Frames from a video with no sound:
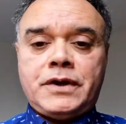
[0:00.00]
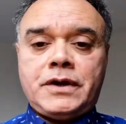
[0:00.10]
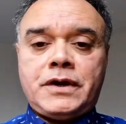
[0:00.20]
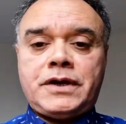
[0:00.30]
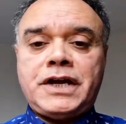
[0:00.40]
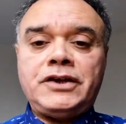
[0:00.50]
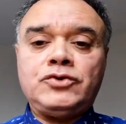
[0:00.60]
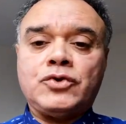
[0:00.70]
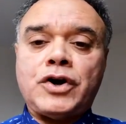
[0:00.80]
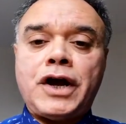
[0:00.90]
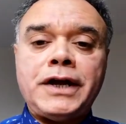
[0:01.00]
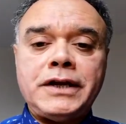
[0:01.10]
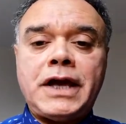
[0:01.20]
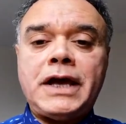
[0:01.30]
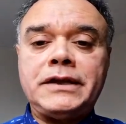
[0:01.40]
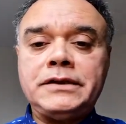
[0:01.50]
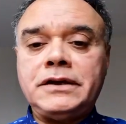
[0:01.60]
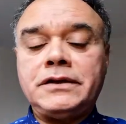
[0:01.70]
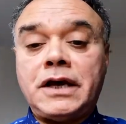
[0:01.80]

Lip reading: an endocrine and